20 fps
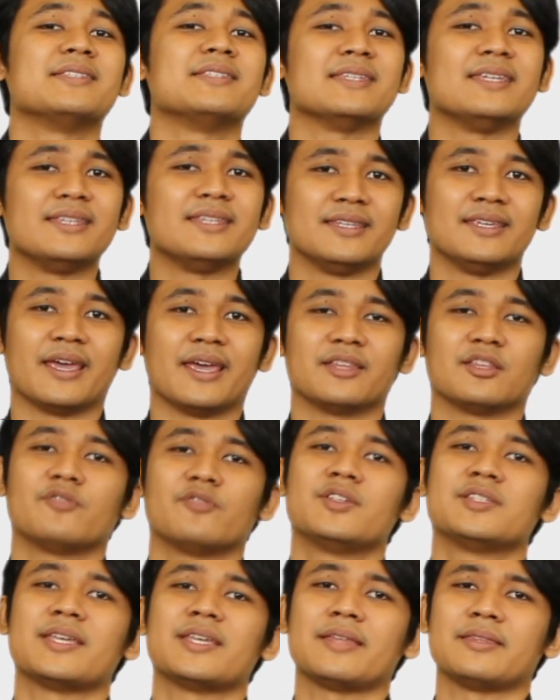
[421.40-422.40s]
it's in the end
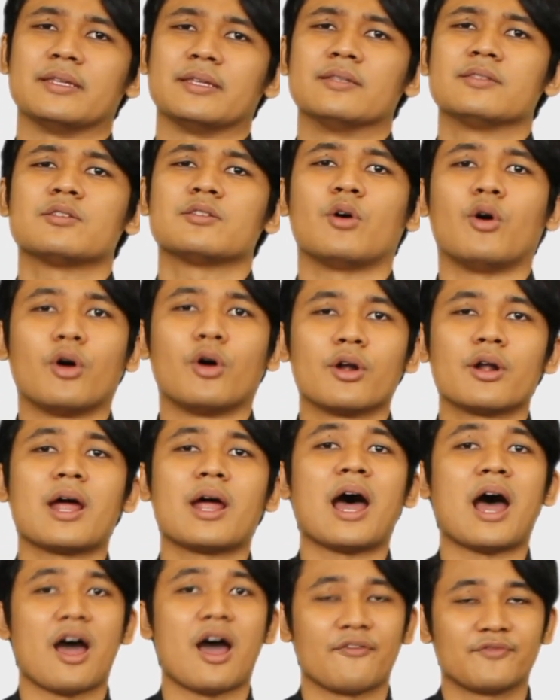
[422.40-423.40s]
of the sentence or
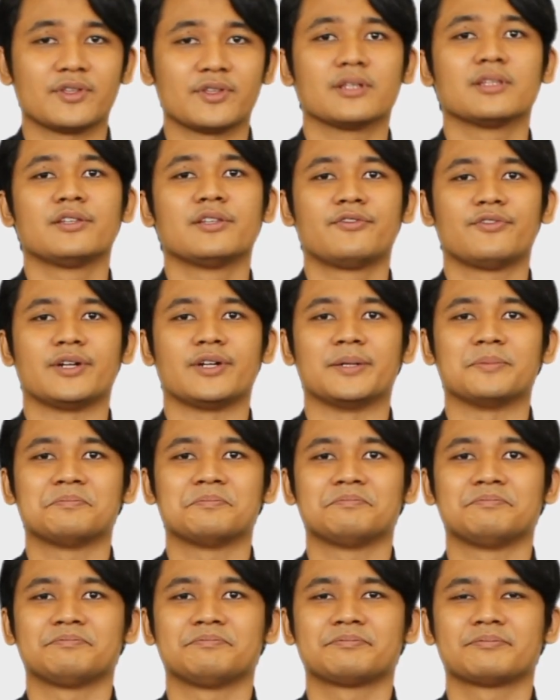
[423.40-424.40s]
after the verb.